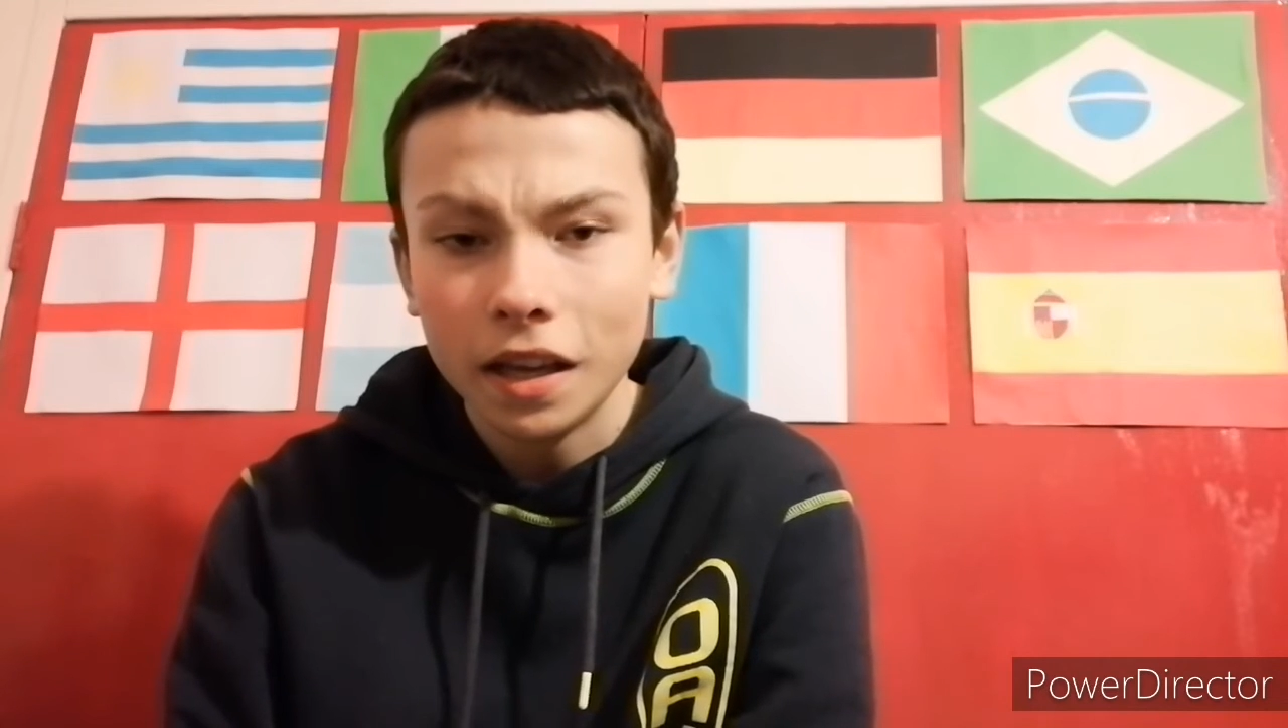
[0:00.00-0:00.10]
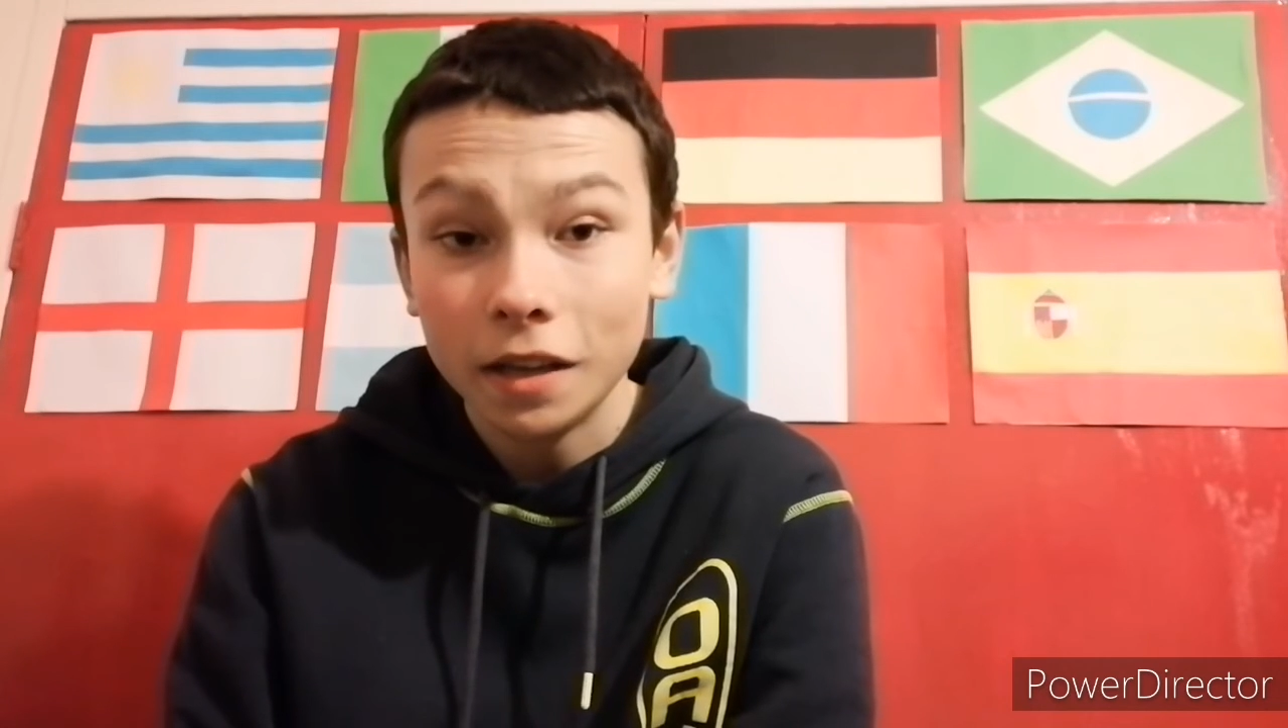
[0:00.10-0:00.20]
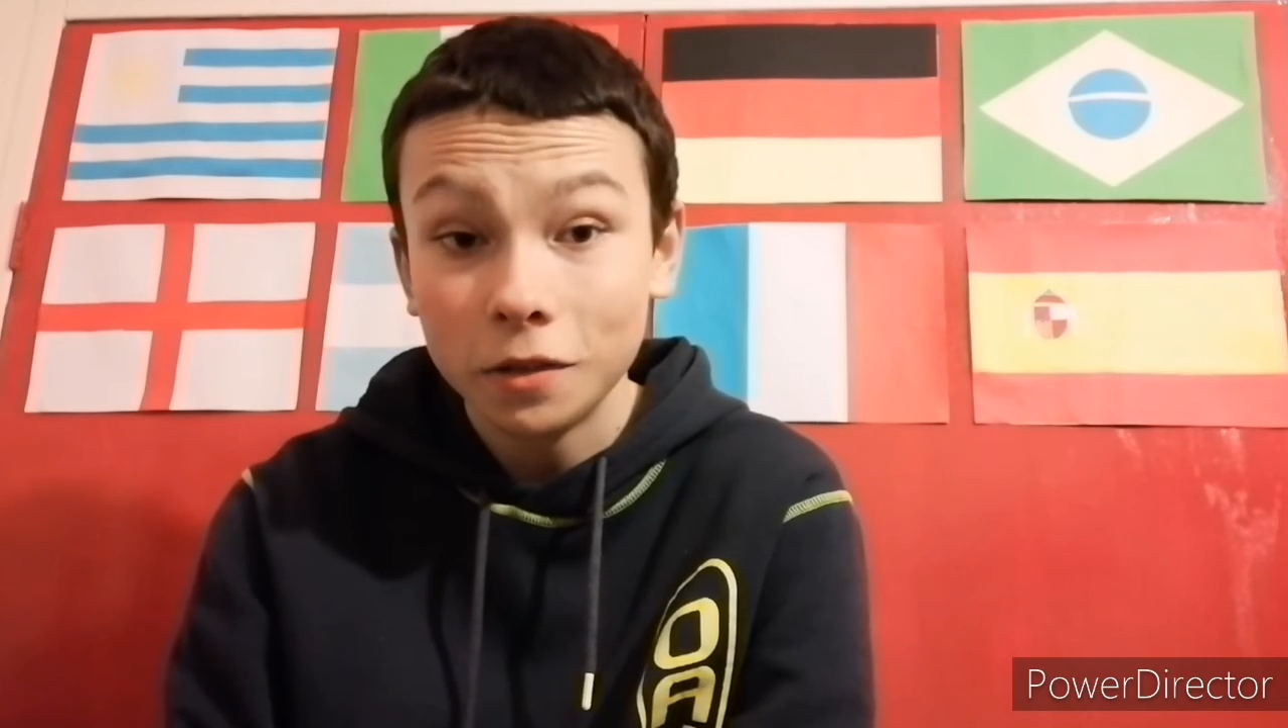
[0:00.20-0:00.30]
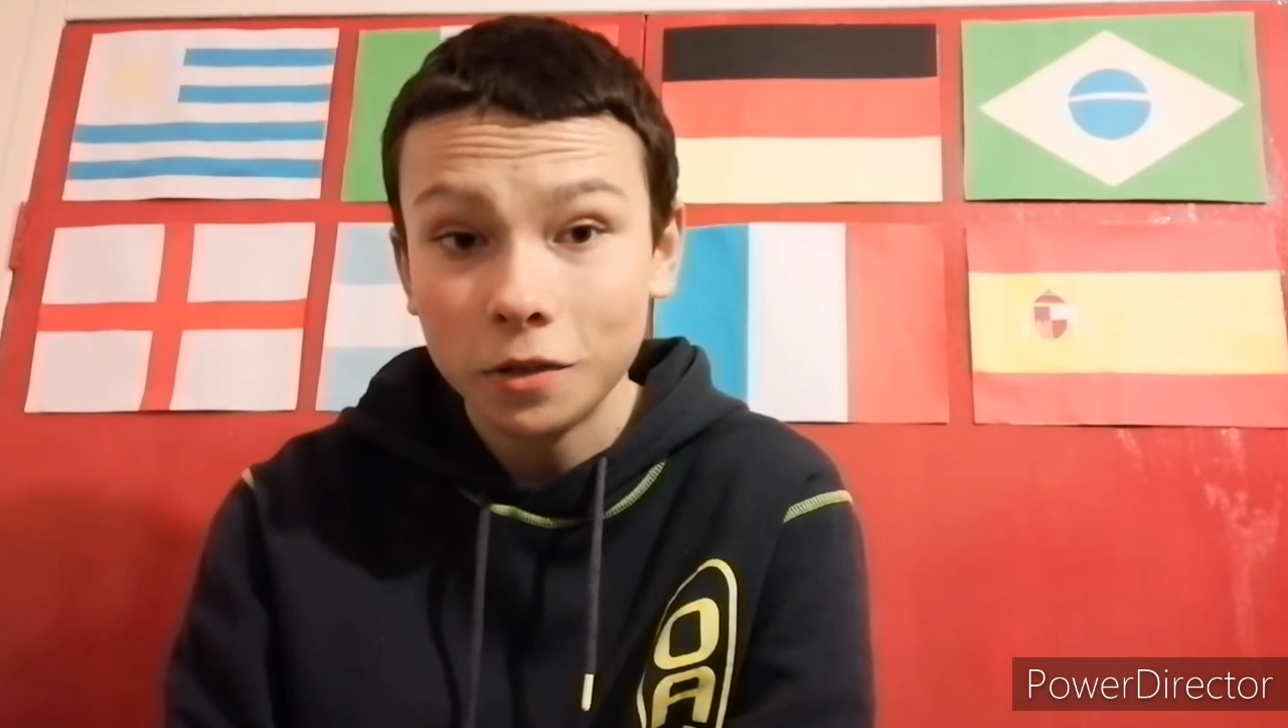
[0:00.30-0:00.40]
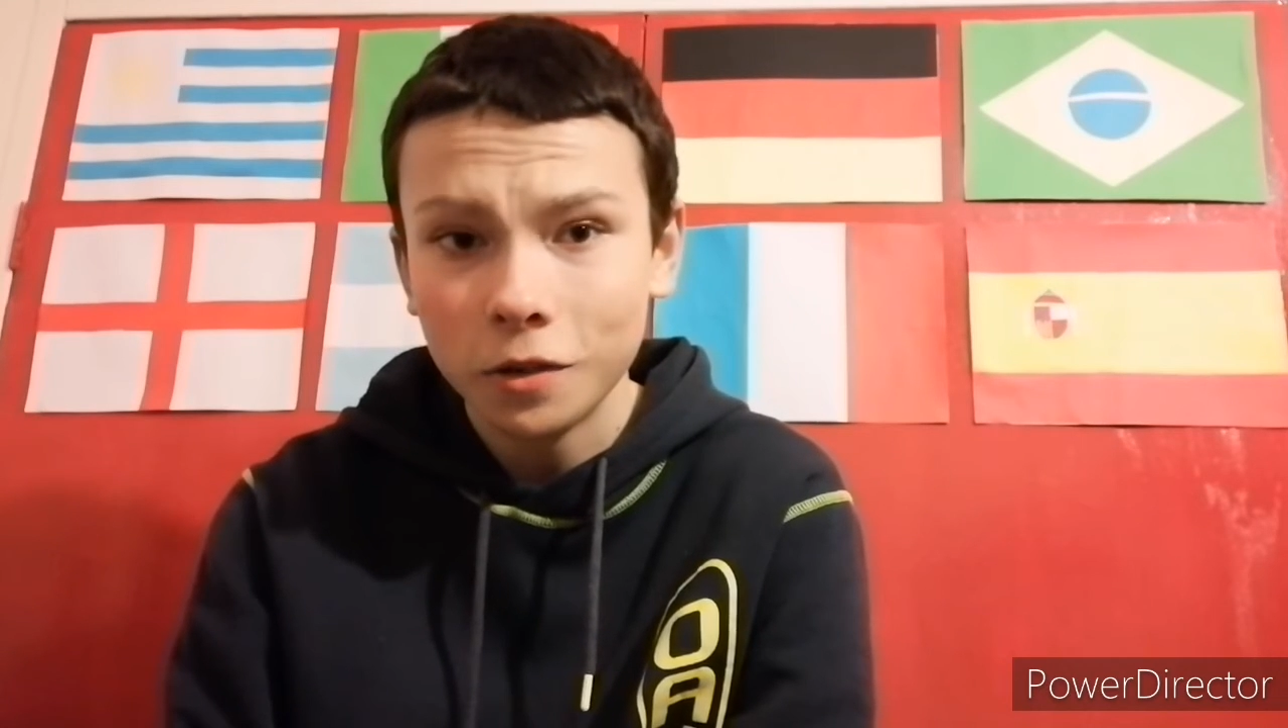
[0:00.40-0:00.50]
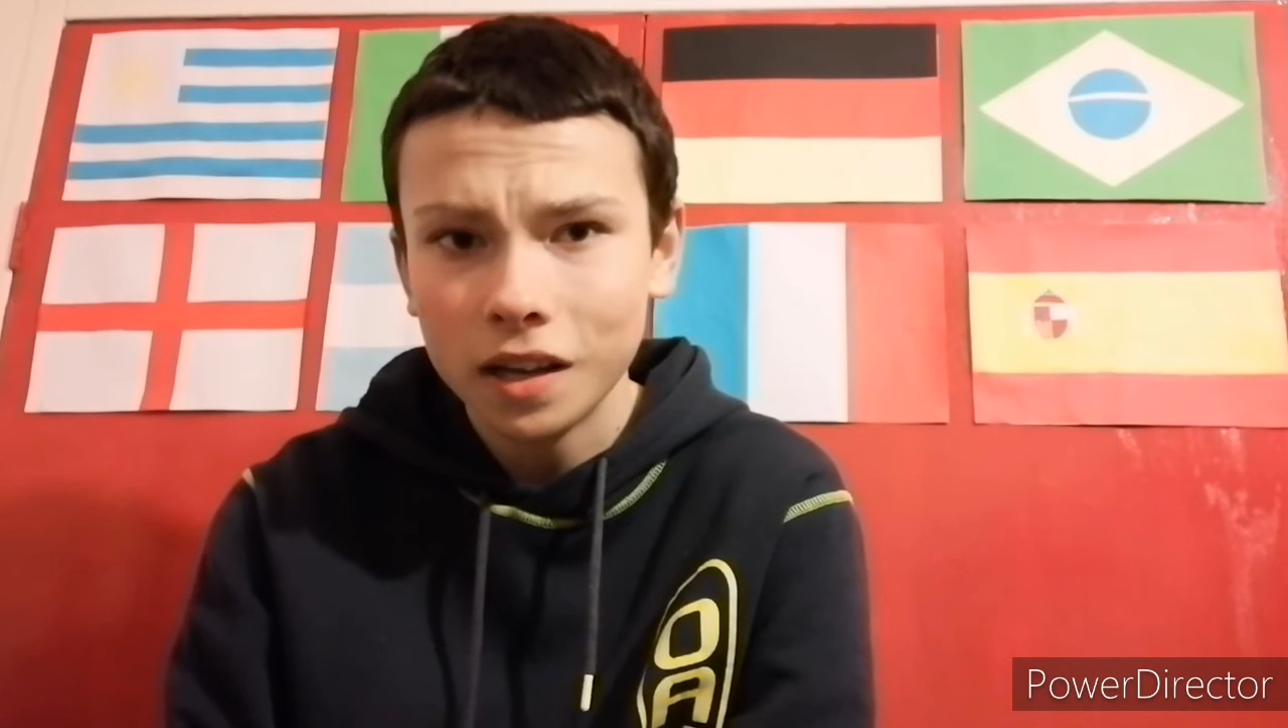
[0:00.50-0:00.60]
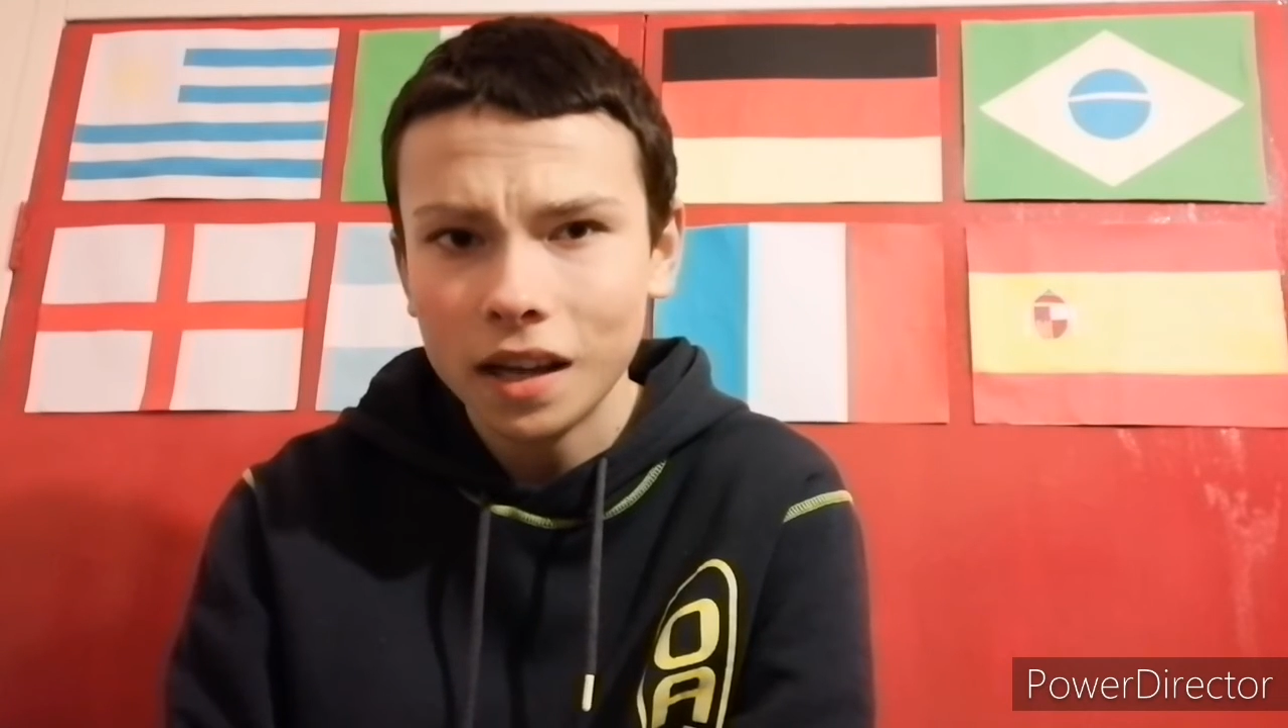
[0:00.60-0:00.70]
Straight